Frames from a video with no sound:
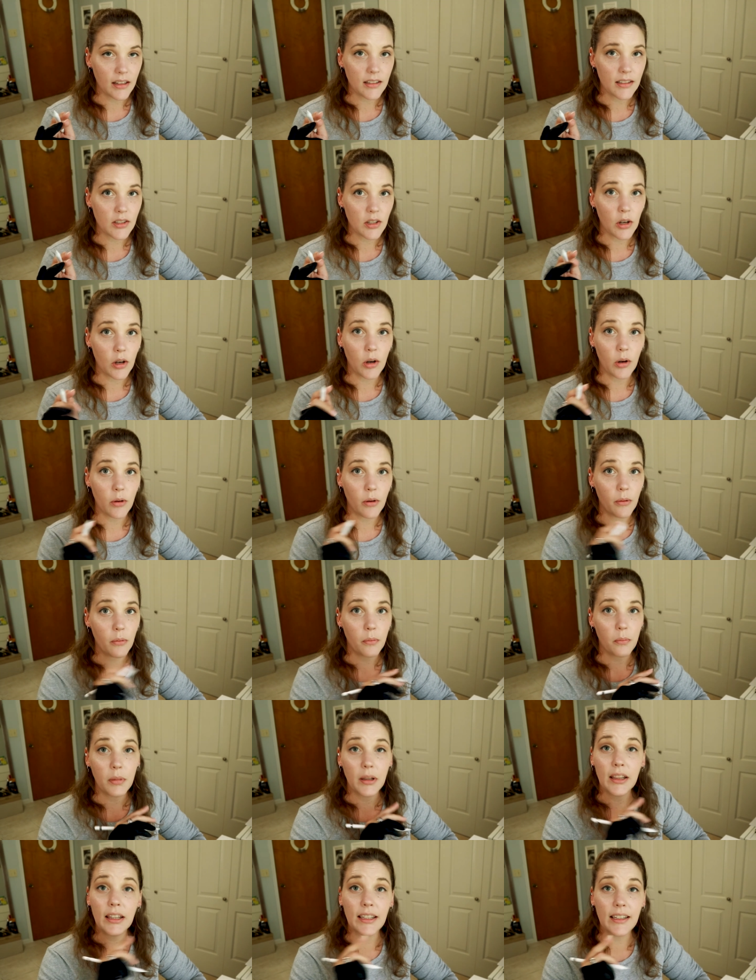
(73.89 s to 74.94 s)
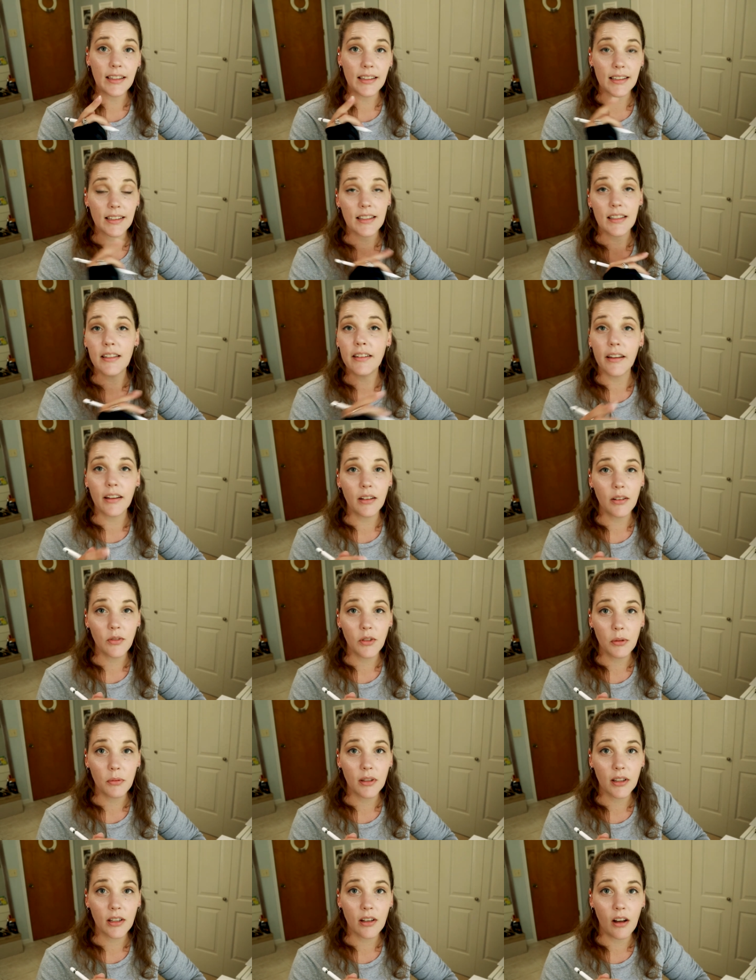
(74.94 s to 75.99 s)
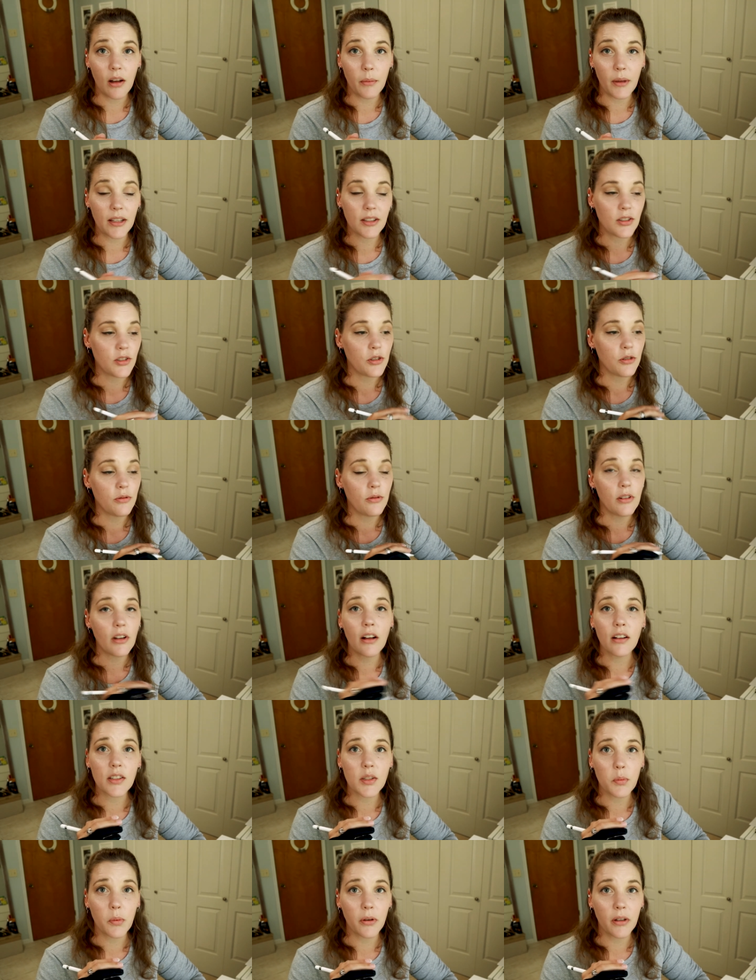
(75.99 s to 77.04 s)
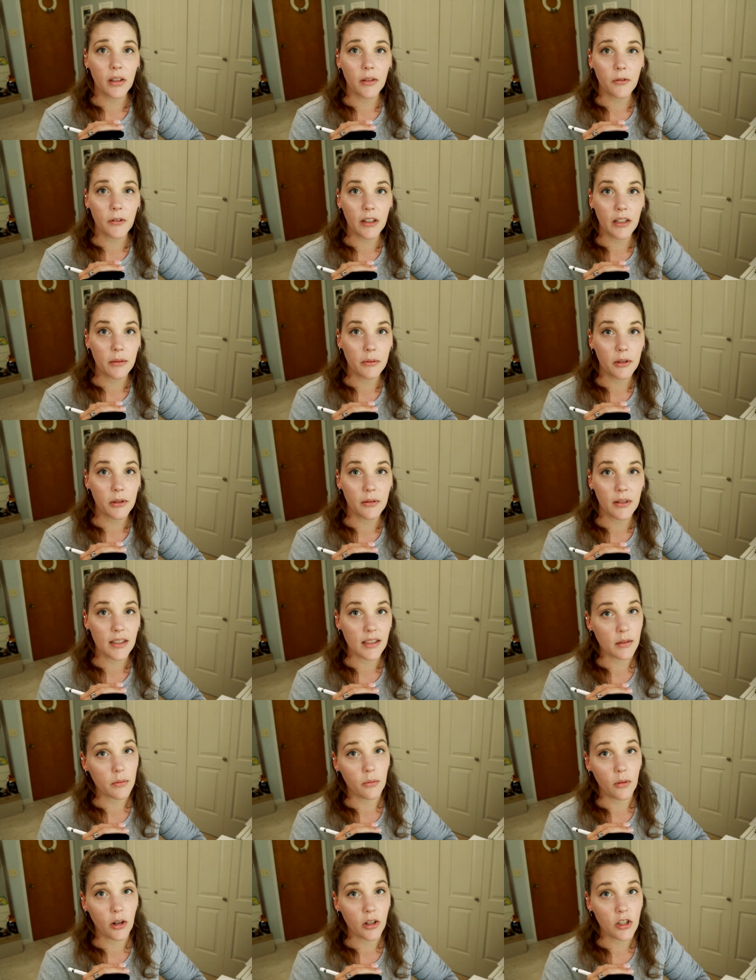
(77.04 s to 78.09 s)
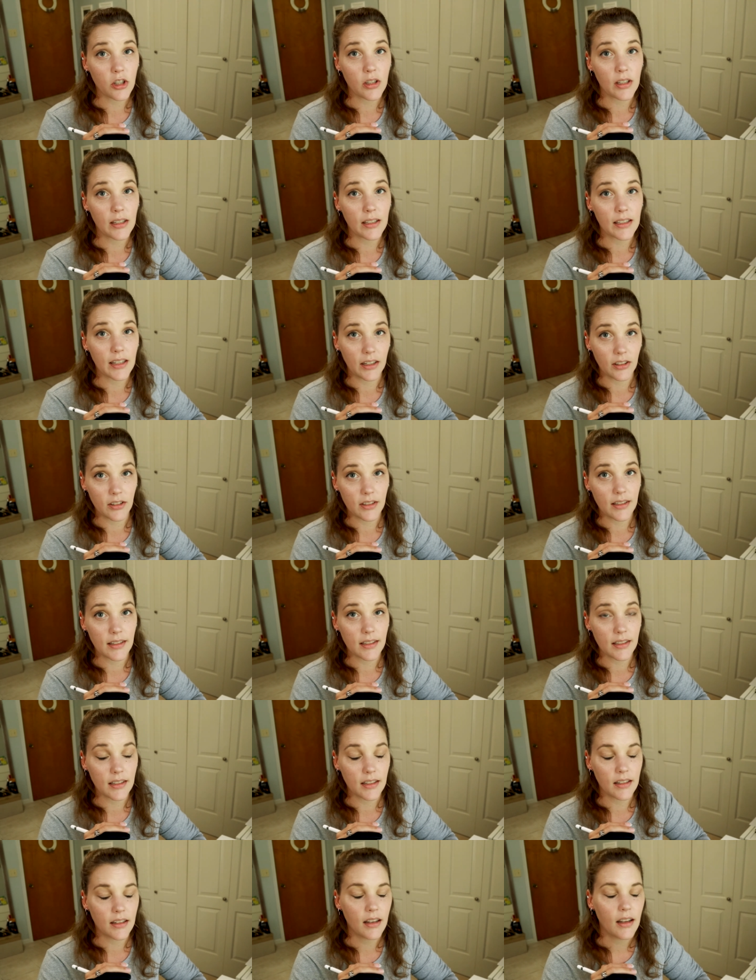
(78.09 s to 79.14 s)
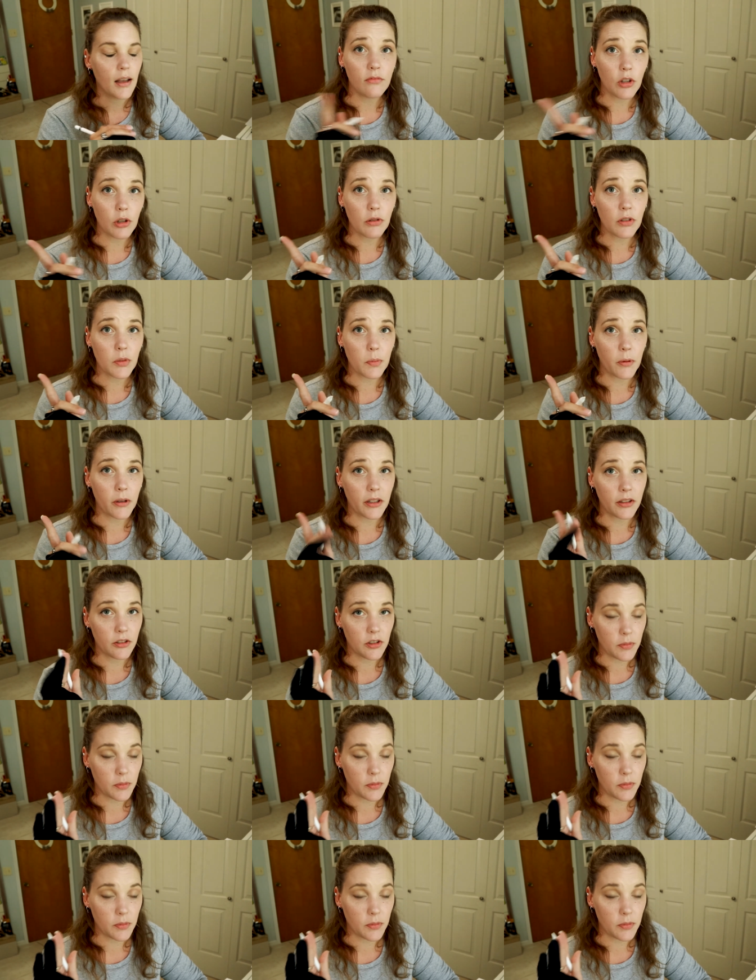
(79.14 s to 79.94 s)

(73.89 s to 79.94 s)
so please, none of you in the comments, do not spoil it for anyone who hasn't watched the entire season. No spoilers,